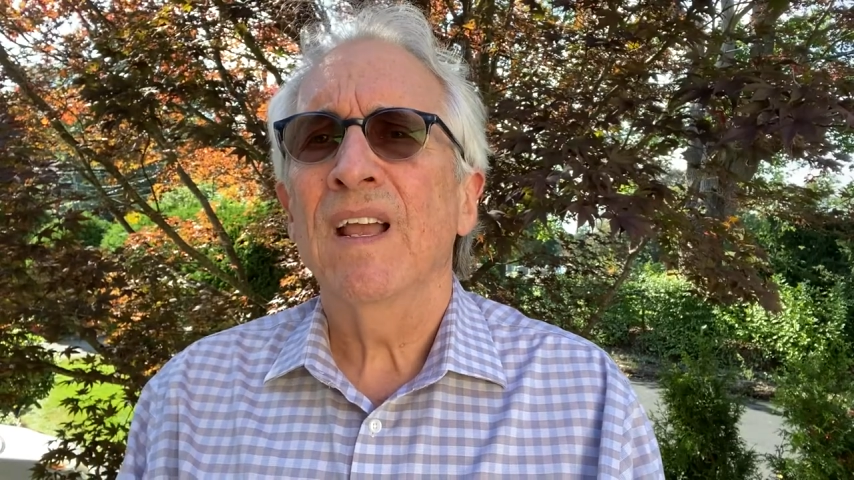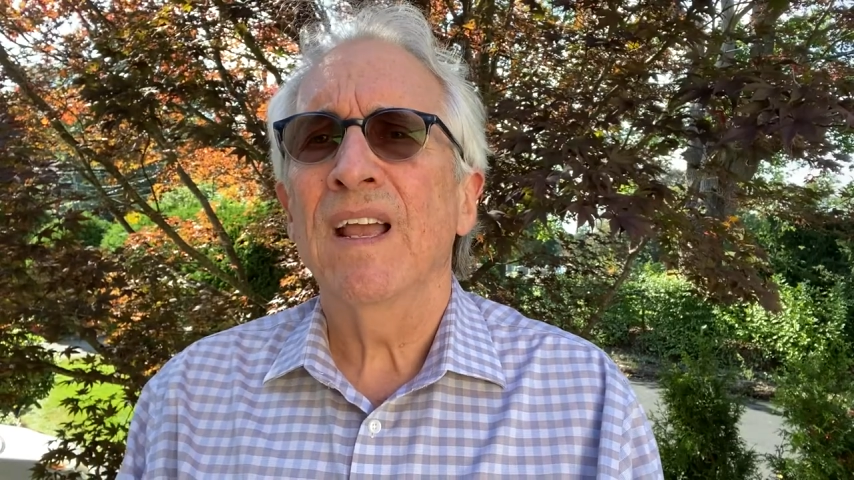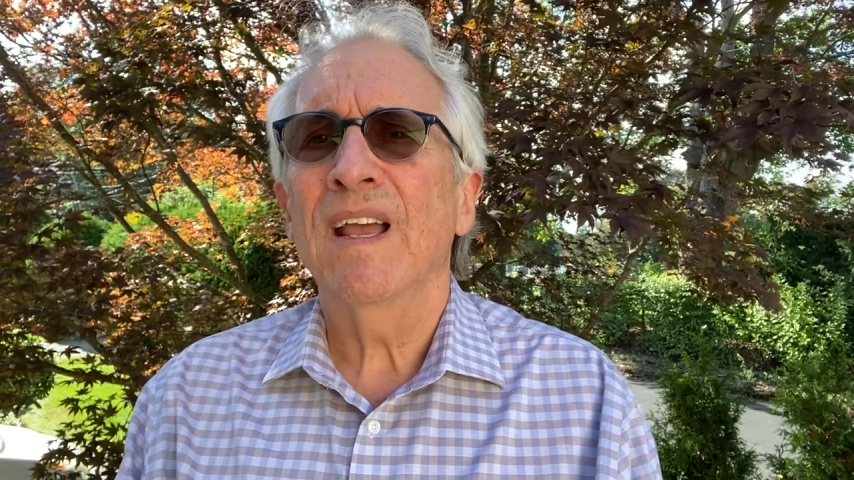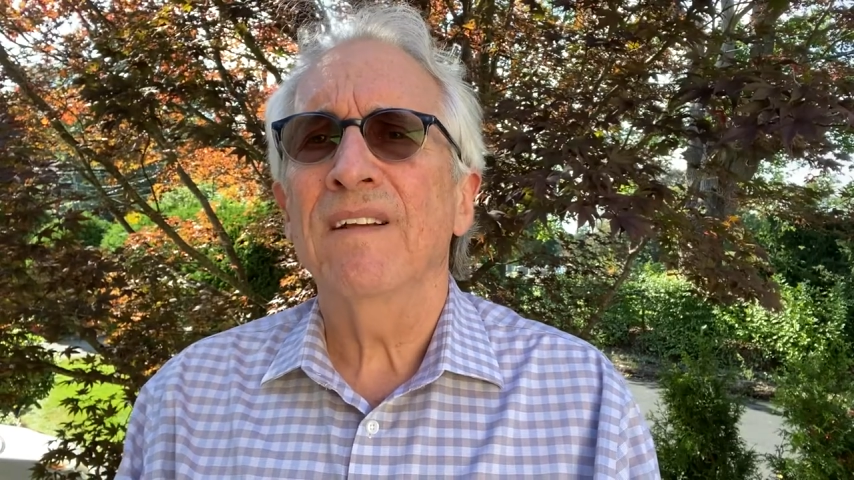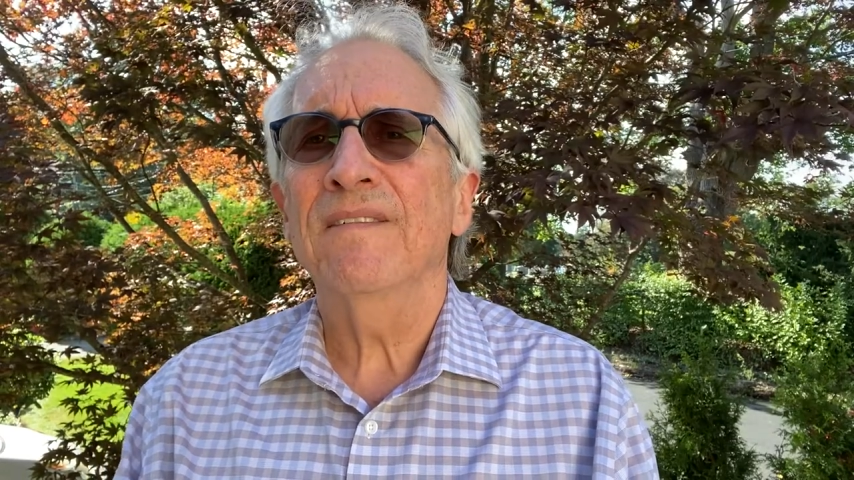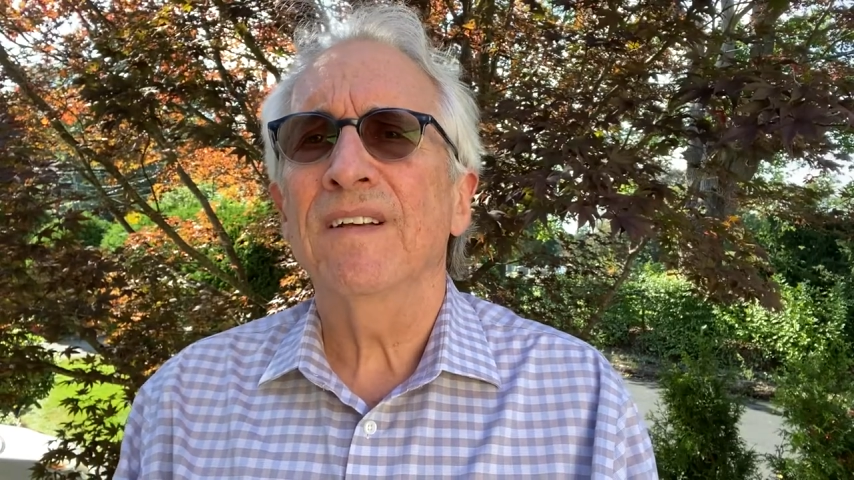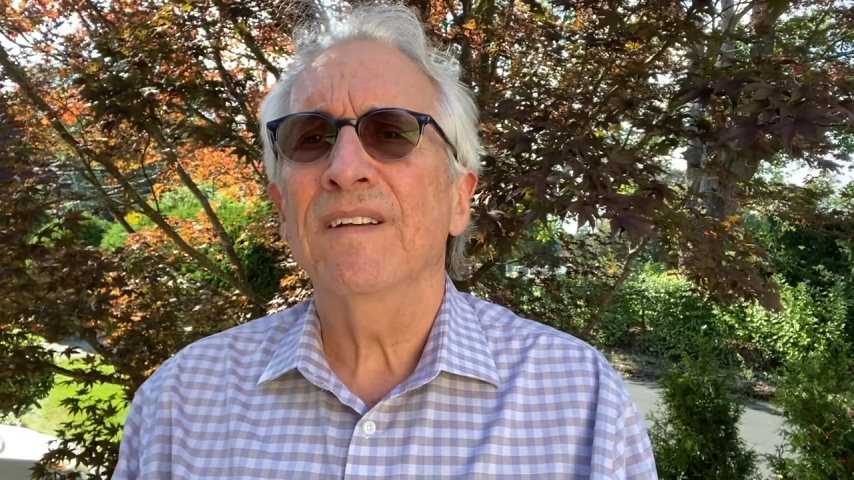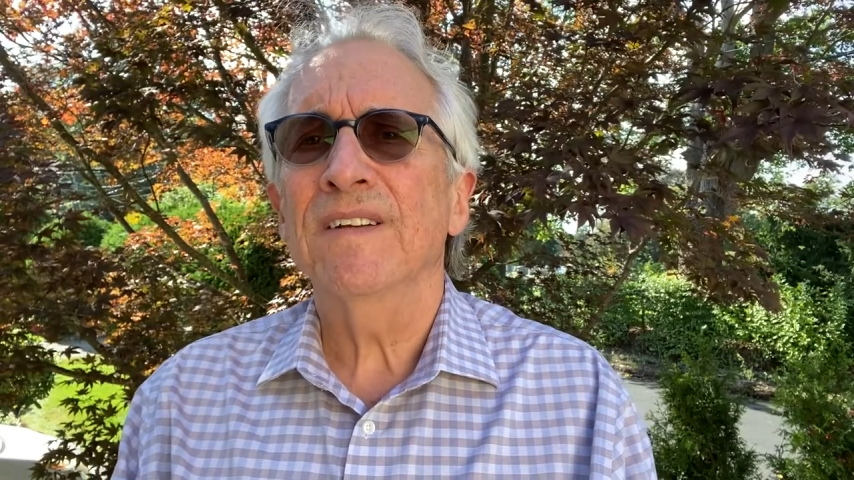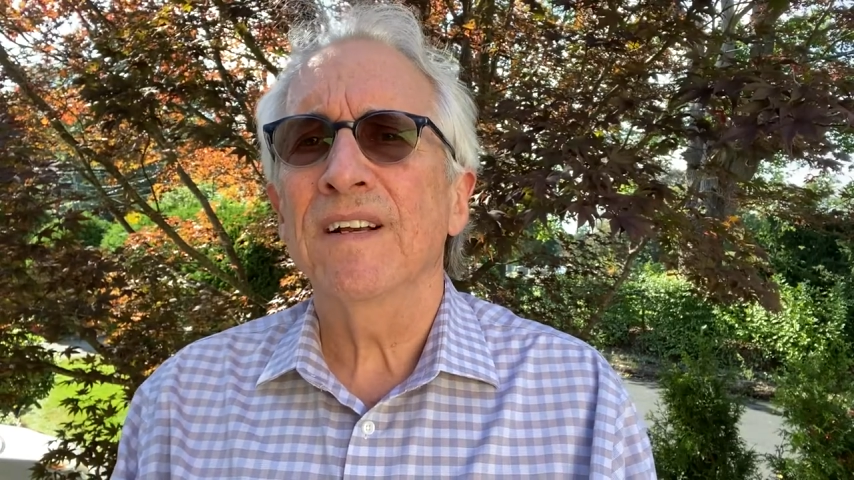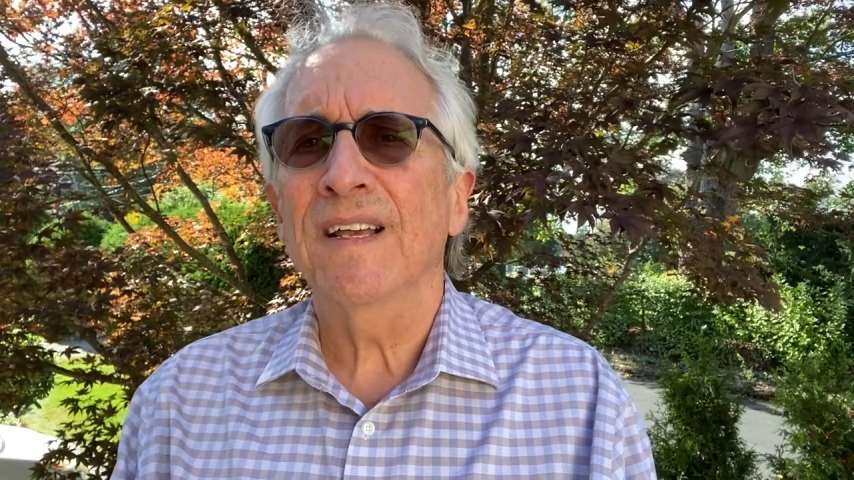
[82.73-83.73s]
and
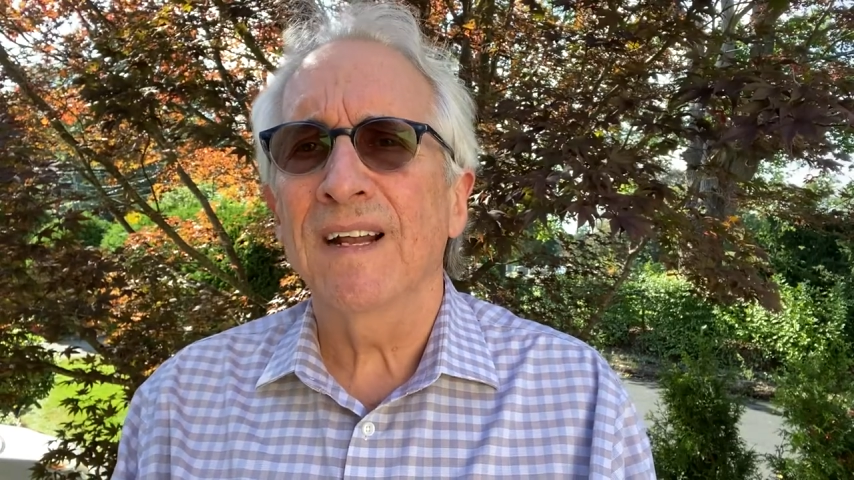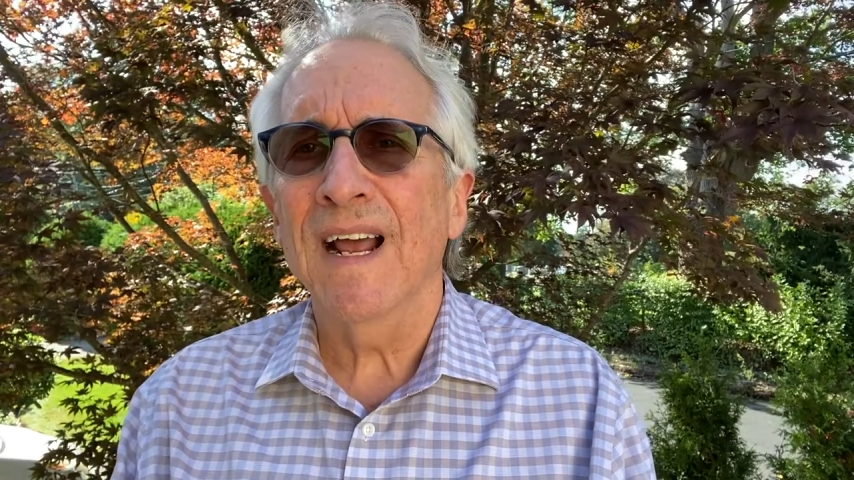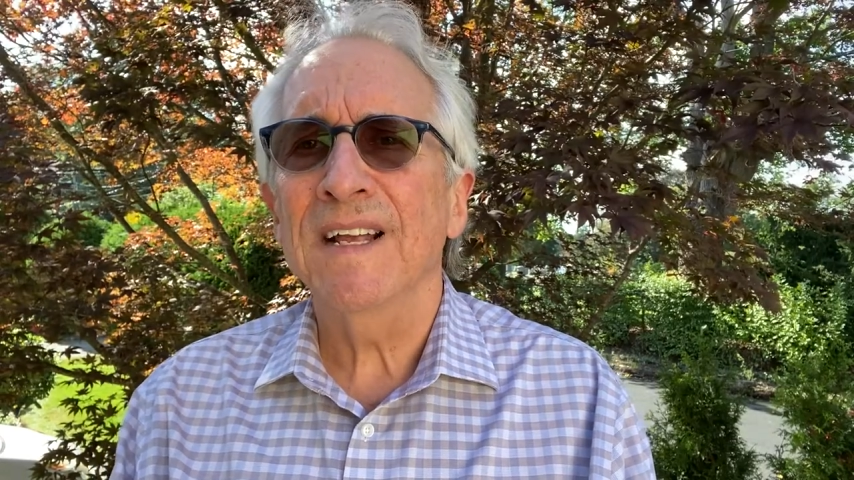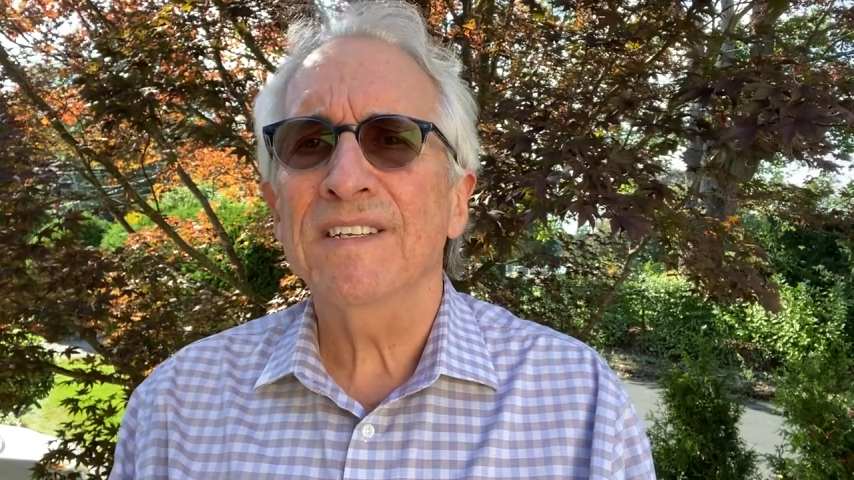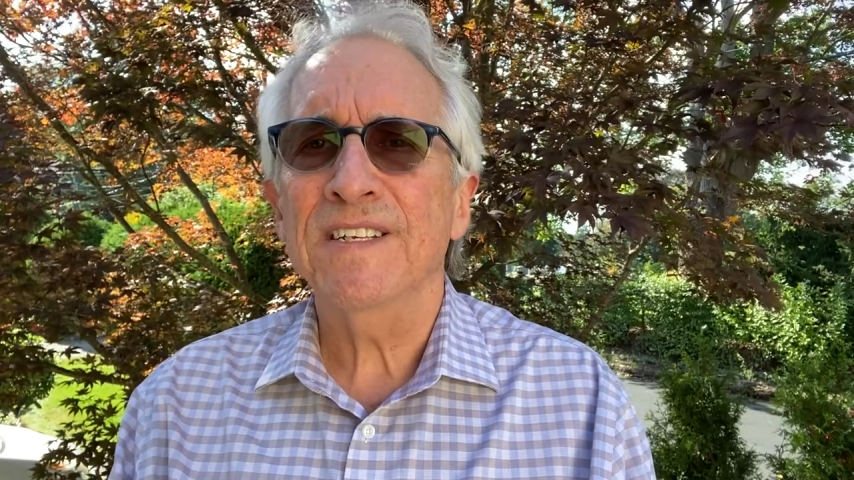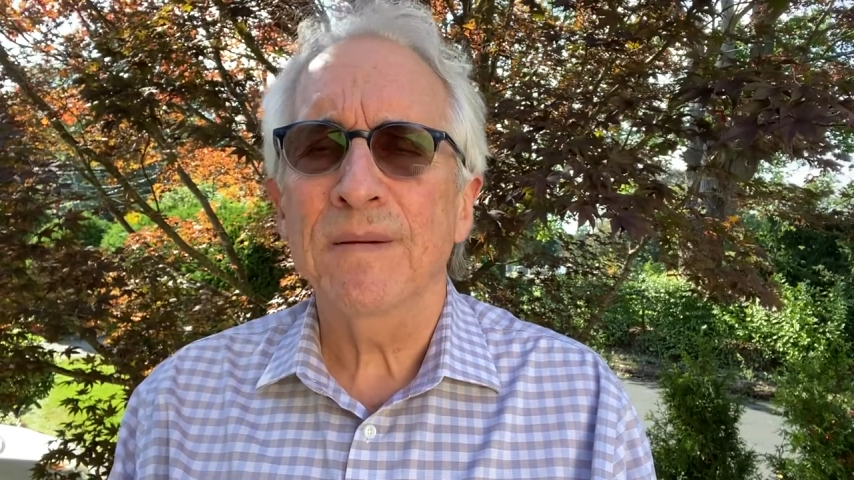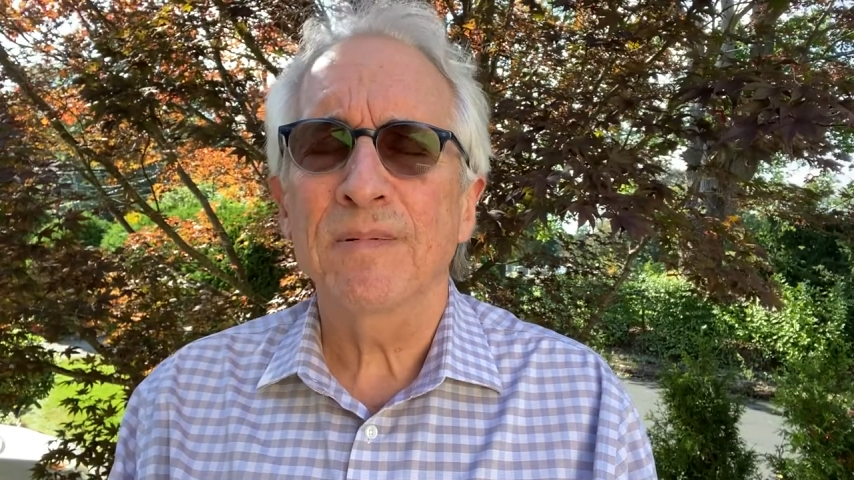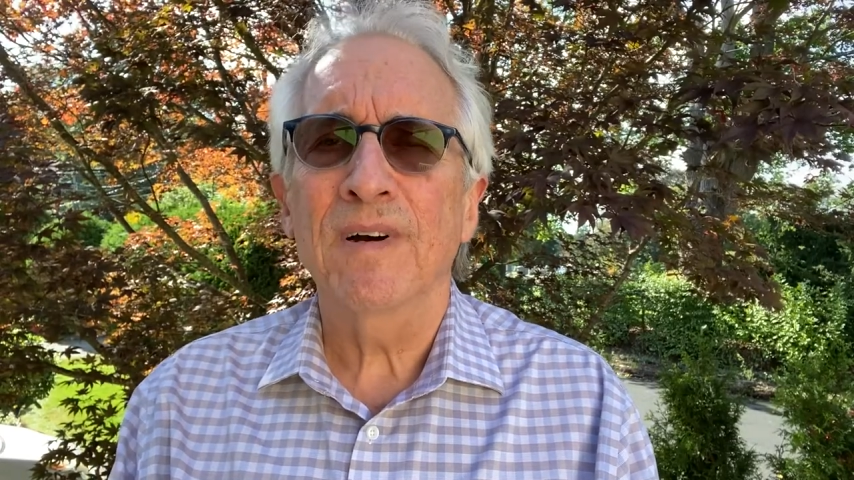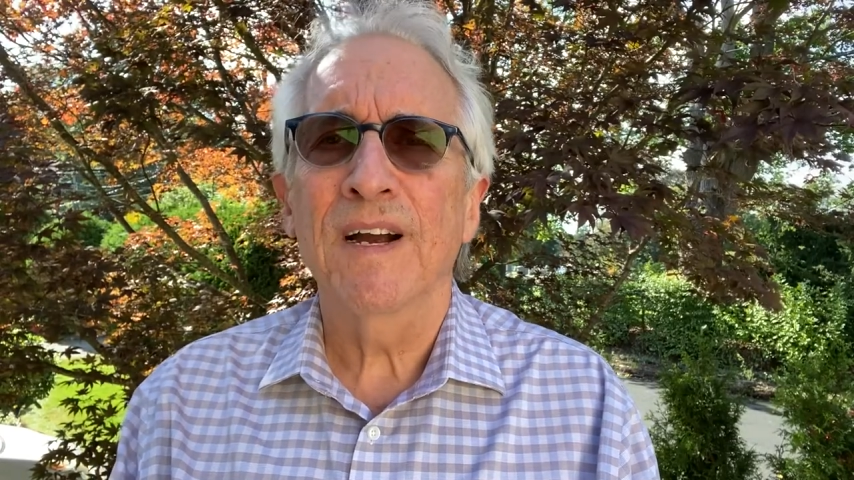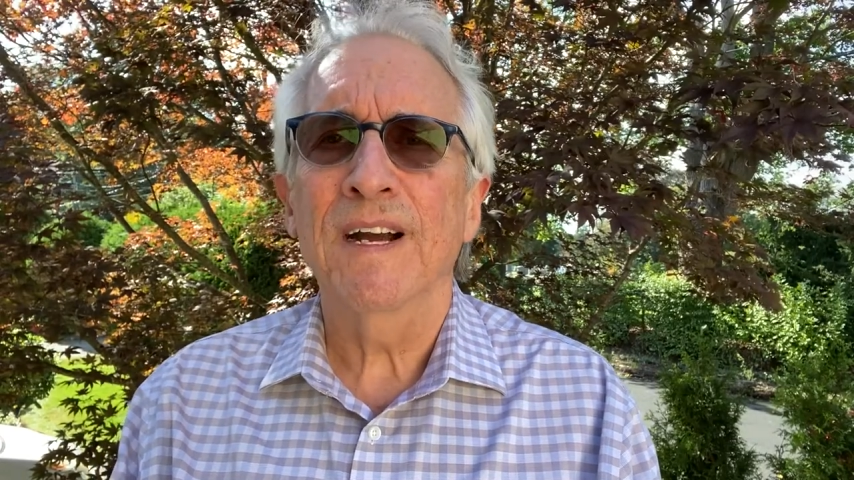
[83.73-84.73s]
cannot
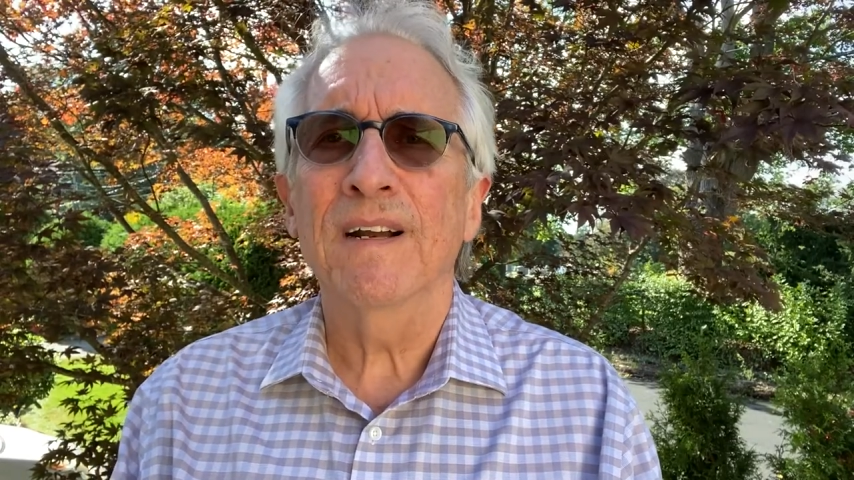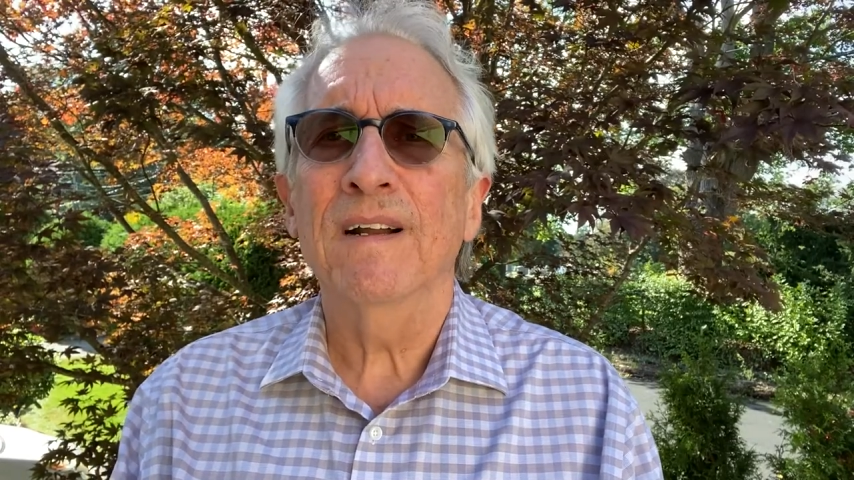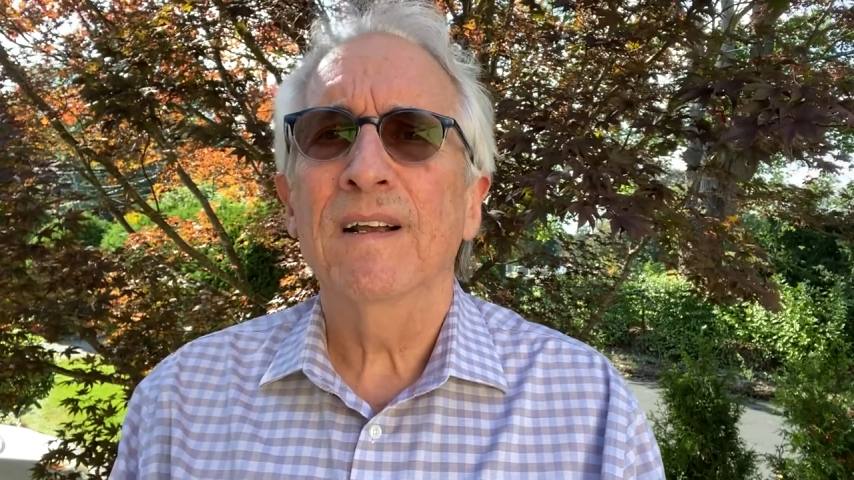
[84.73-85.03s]
separate